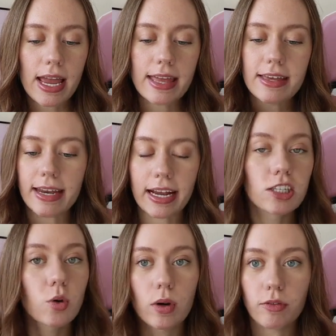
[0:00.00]
in the
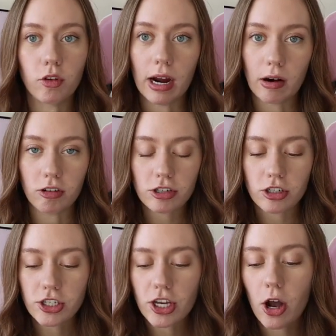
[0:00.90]
next 24 hours
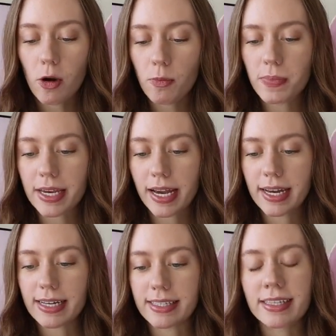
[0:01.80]
or so
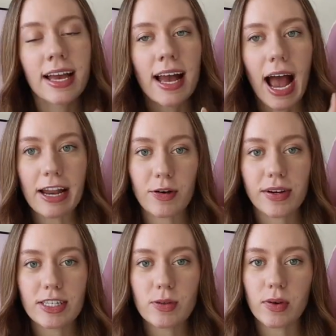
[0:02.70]
because I know
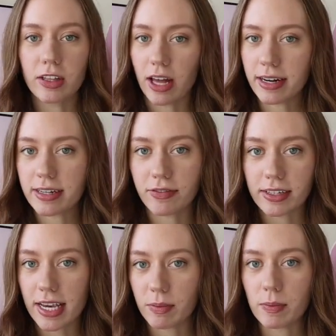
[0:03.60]
it can do a lot of
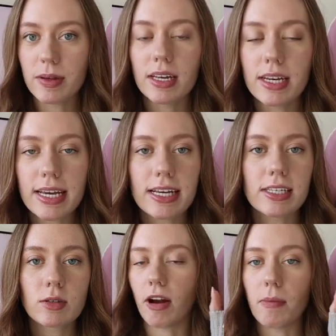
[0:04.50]
different
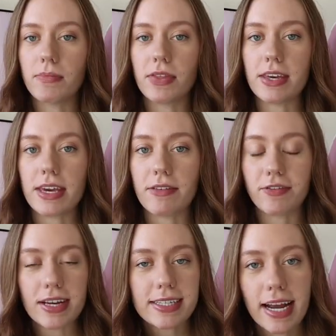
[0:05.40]
capabilities, from the
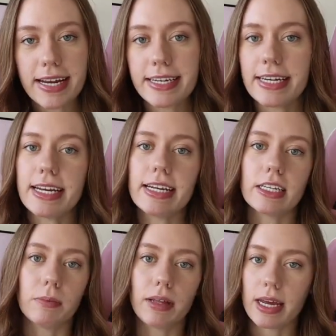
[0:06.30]
Face ID
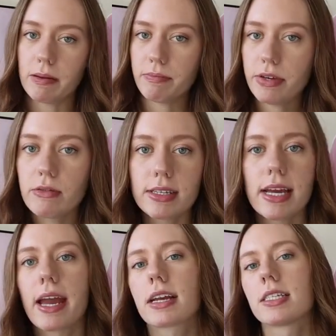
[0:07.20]
to playing
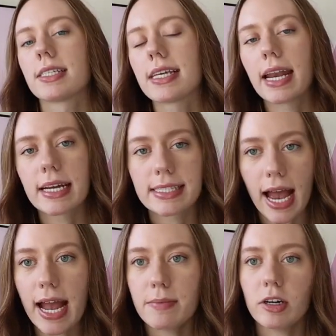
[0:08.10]
music to setting a
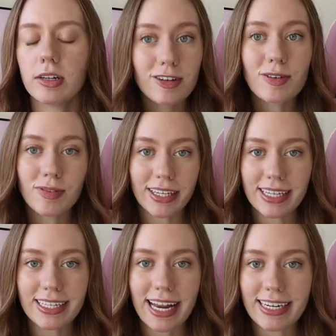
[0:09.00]
timer, which I'm really
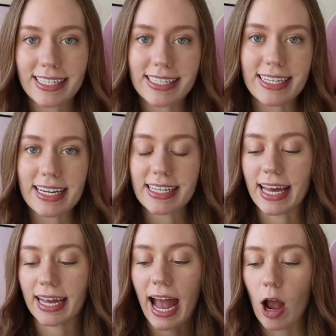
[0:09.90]
excited to see
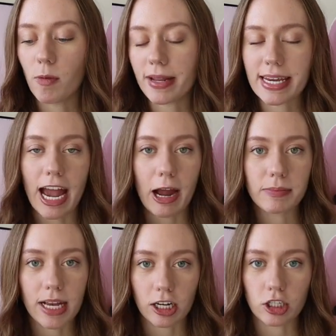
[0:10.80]
how many
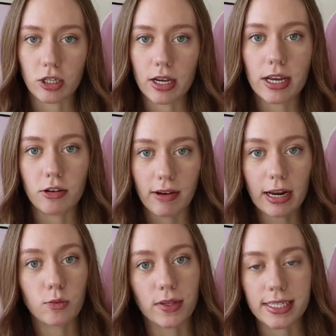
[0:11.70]
apps actually
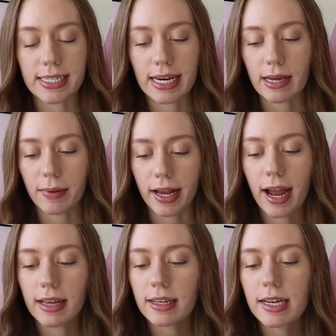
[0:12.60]
interact with the dynamic
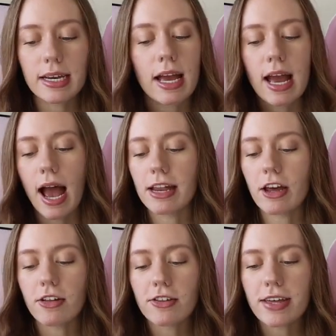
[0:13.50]
island.
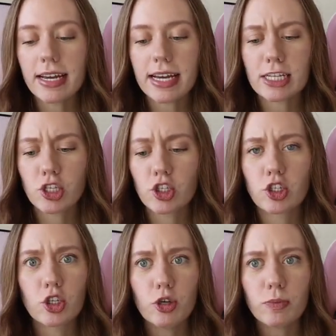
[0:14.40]
Another thing, it's
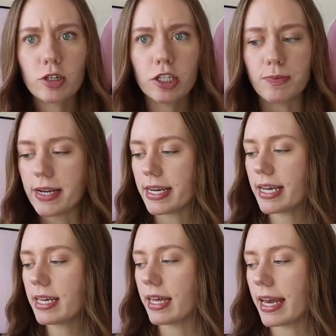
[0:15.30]
super
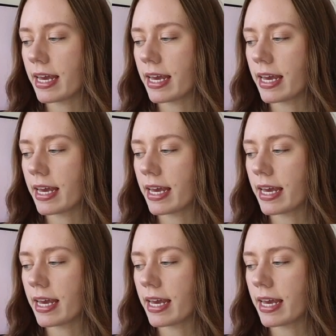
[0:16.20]
speedy.